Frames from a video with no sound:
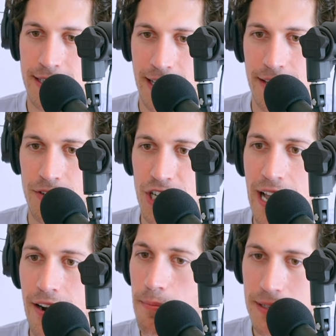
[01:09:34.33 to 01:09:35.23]
like even
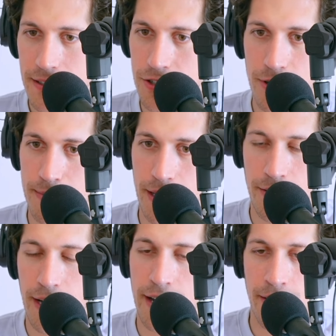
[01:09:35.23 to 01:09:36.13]
Jack, our business trips, I
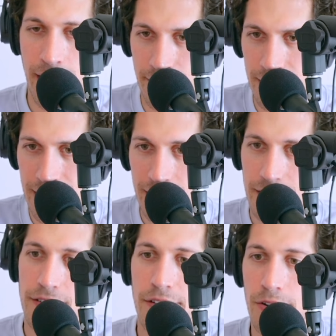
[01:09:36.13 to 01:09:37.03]
regret I don't have
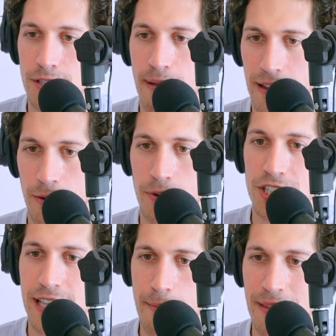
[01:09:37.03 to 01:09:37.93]
little notes about like what
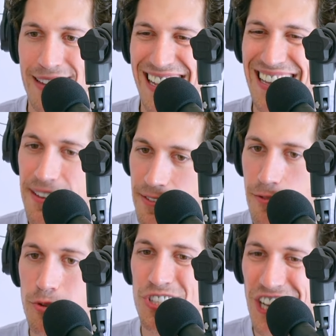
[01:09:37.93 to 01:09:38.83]
just happened that day, even if it
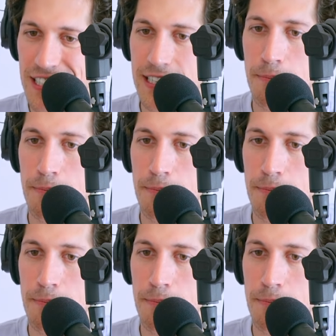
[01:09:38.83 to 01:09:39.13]
was just a